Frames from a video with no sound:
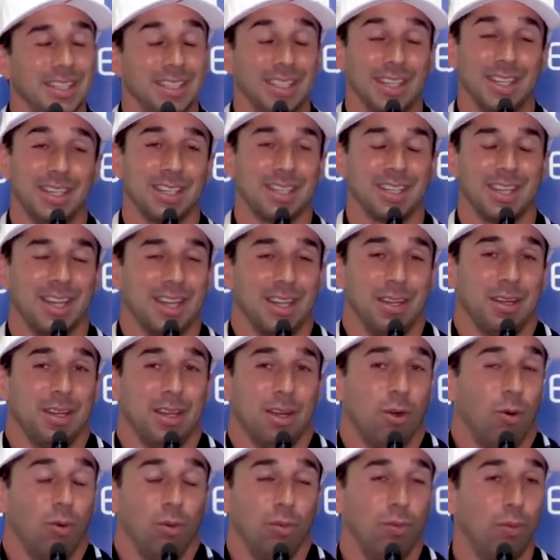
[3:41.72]

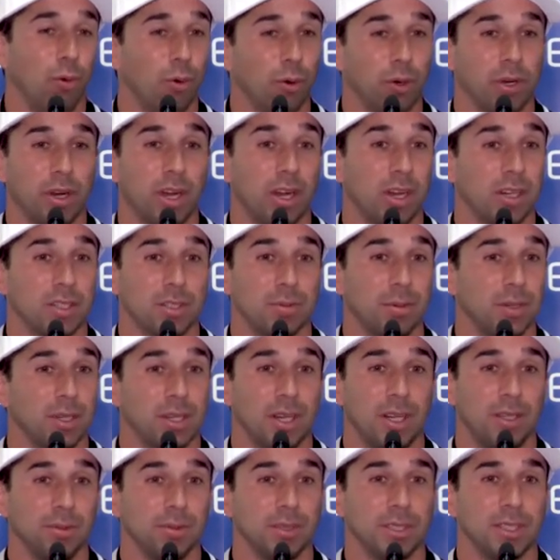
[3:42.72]
yeah, I, all four cars will
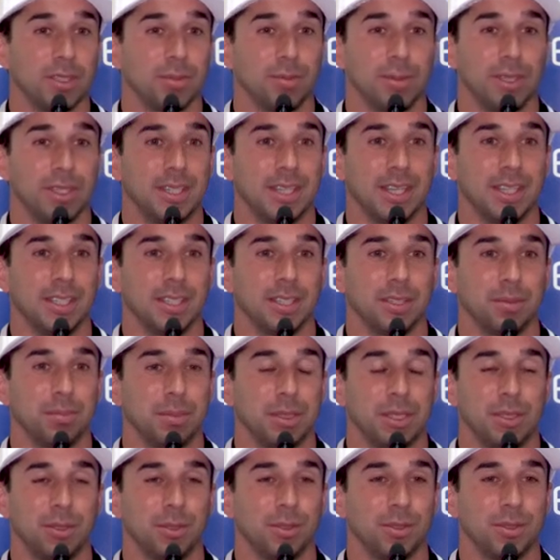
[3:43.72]
count this weekend
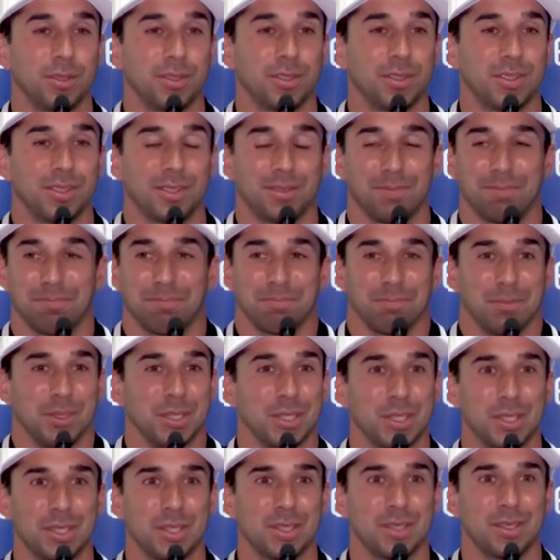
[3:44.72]
because
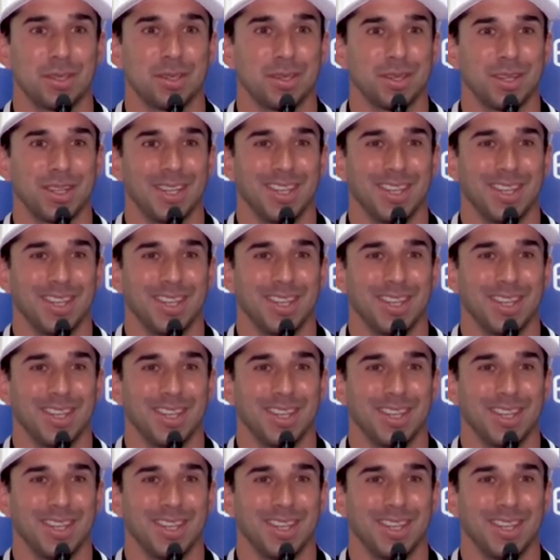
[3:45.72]
it's,